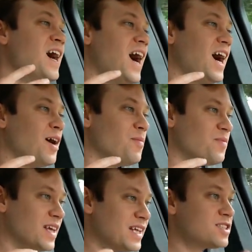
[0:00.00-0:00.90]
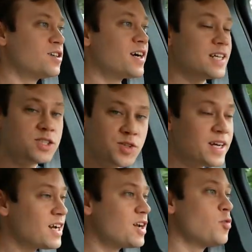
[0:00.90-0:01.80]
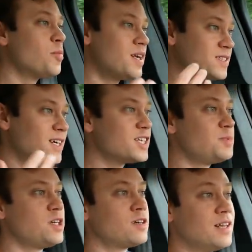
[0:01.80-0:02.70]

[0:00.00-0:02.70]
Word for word: Um, at least you're not getting stranded anymore, but it does mean you're